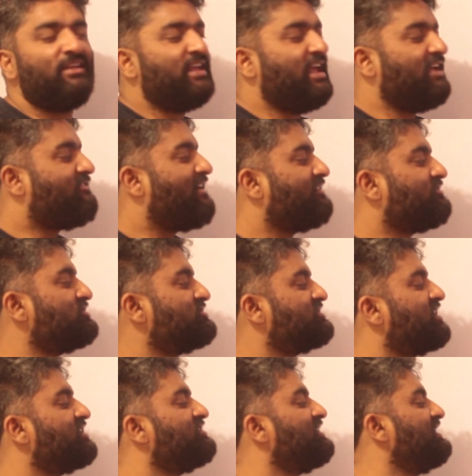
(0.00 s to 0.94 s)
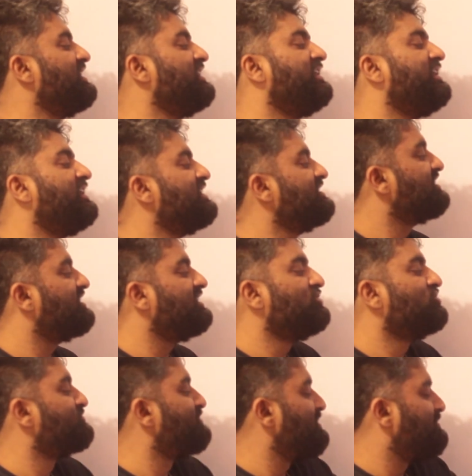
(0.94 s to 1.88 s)
If I was generally reading the
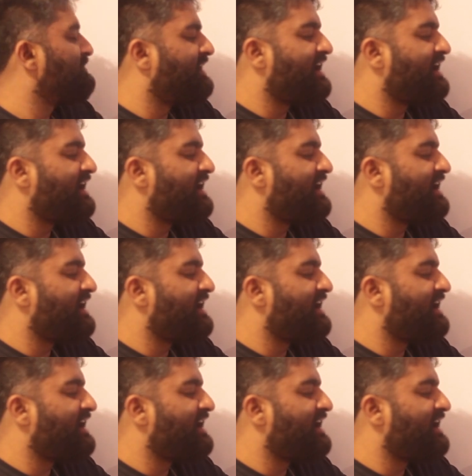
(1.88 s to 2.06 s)
newspaper,